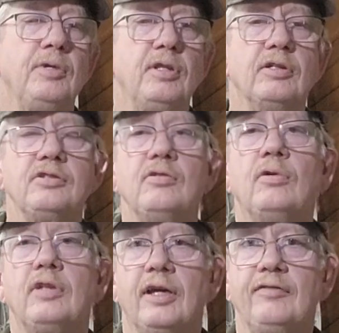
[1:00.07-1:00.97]
me. There is no
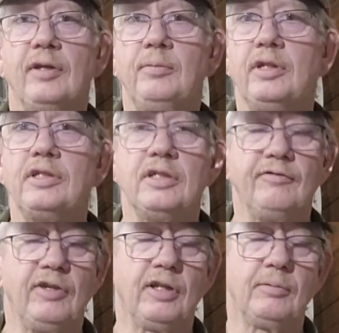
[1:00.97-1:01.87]
live ammunition
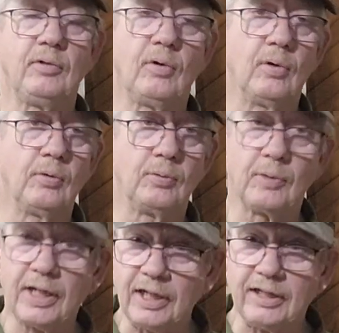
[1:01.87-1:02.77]
available or
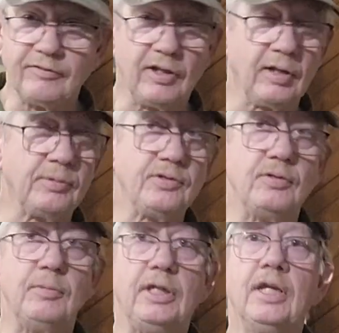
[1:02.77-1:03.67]
readily available
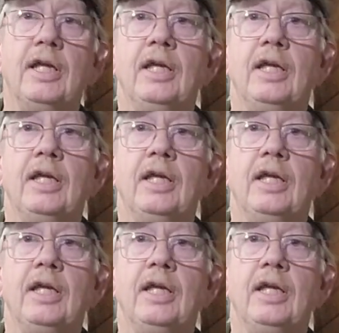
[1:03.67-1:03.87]
to me